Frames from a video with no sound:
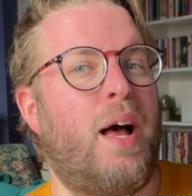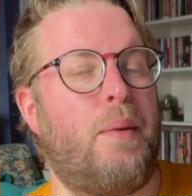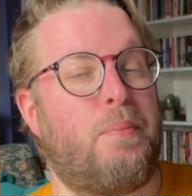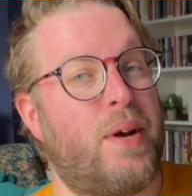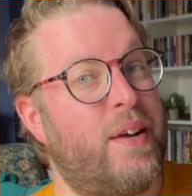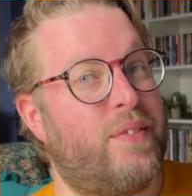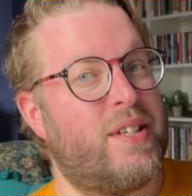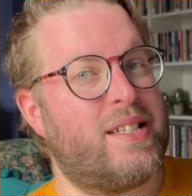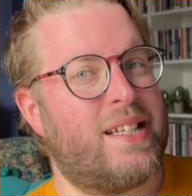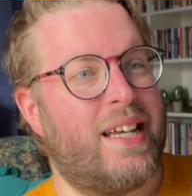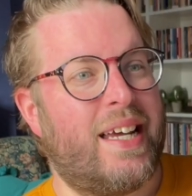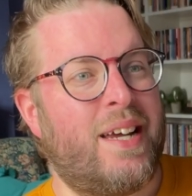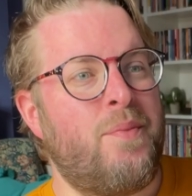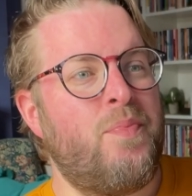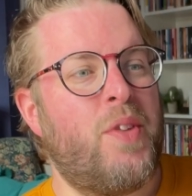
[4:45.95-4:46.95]

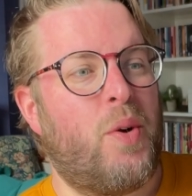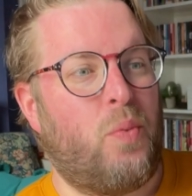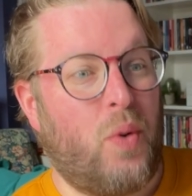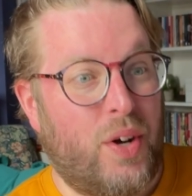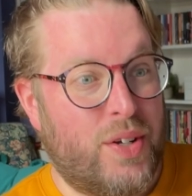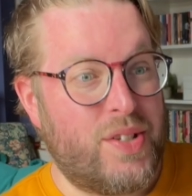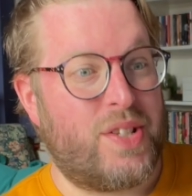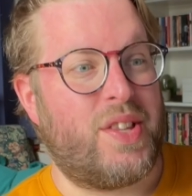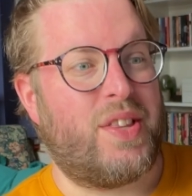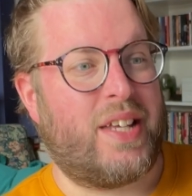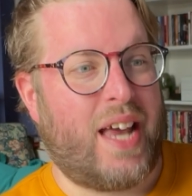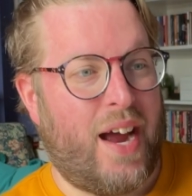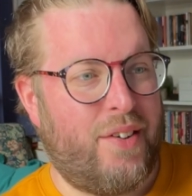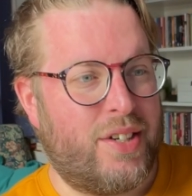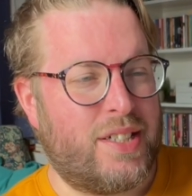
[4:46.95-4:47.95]
previously was the
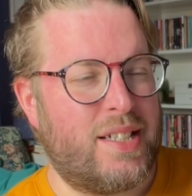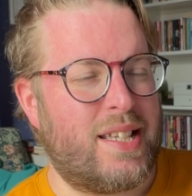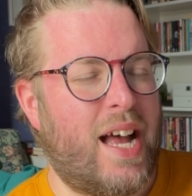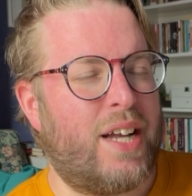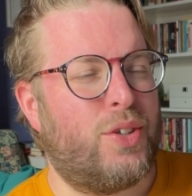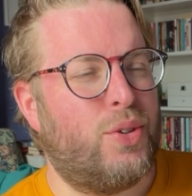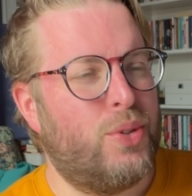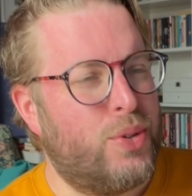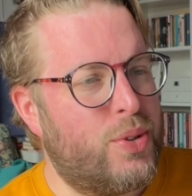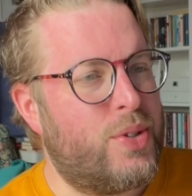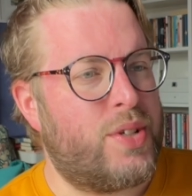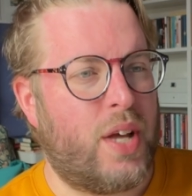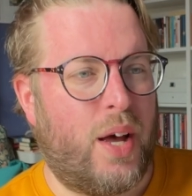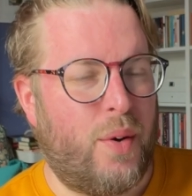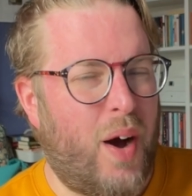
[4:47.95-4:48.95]
characters, and
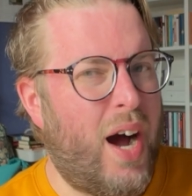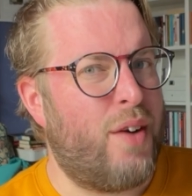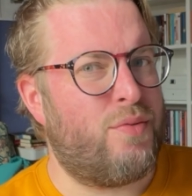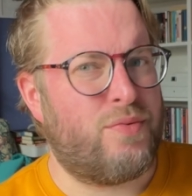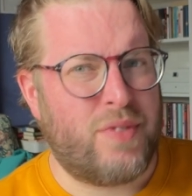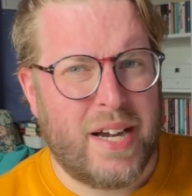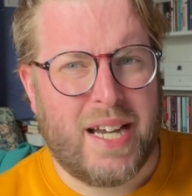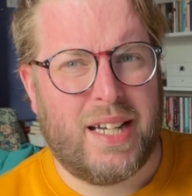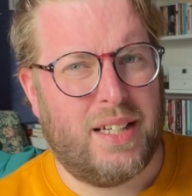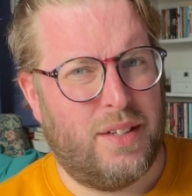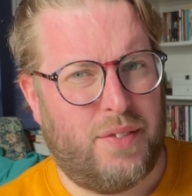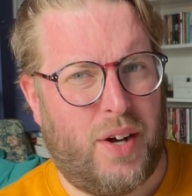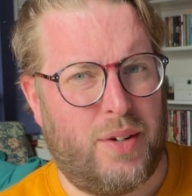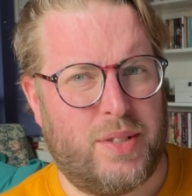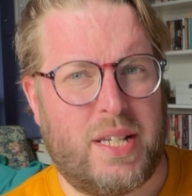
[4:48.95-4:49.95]
also I really love
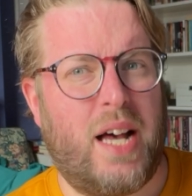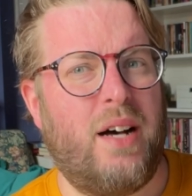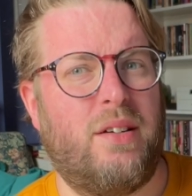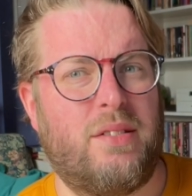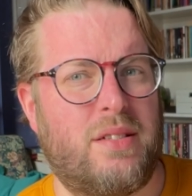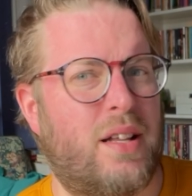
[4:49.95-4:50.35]
hotels.